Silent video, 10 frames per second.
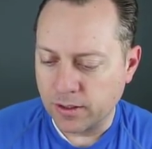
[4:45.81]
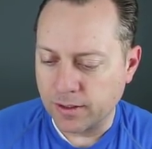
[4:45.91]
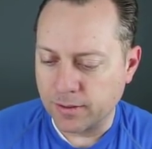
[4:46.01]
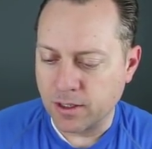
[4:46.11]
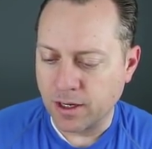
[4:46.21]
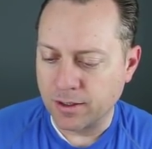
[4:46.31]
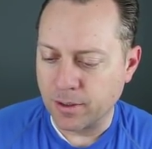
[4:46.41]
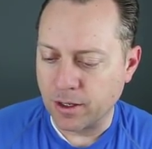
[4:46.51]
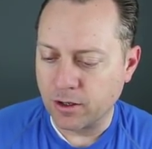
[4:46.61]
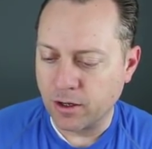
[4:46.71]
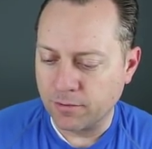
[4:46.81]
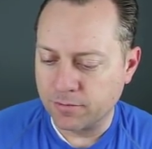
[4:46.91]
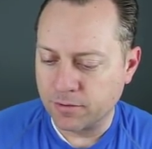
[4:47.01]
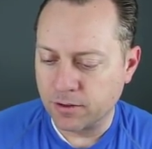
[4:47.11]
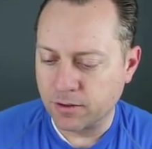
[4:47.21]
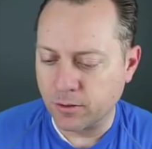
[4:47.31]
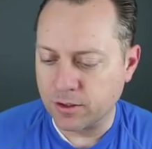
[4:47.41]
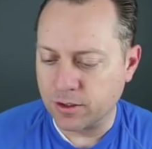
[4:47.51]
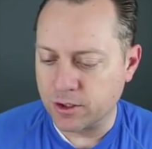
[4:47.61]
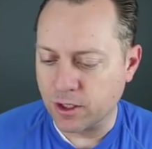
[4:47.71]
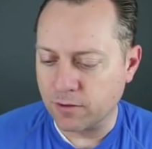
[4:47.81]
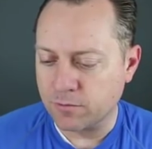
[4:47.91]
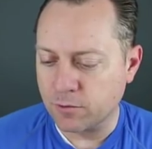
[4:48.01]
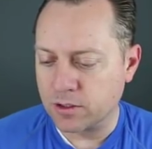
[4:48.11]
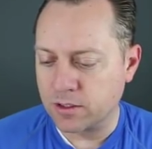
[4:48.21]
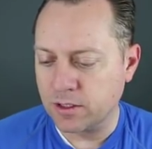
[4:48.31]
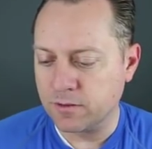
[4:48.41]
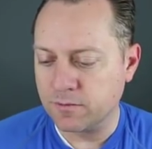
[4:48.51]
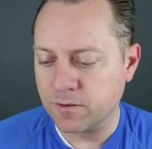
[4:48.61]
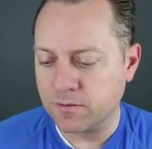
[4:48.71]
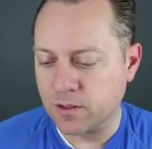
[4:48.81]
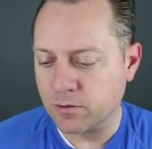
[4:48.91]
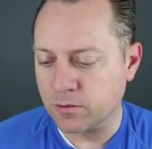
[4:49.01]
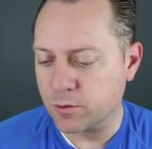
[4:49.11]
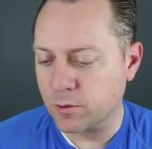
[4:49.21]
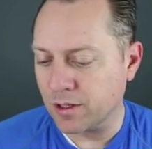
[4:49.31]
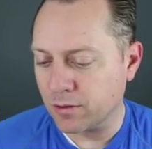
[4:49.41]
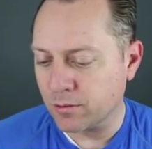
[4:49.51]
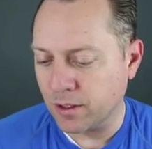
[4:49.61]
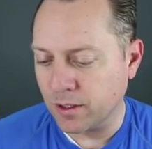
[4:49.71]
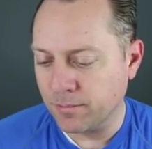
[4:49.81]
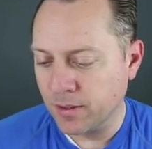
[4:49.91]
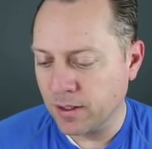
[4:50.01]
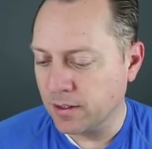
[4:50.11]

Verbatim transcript: uh, talking about comfort, going to John 14, 15 through 23,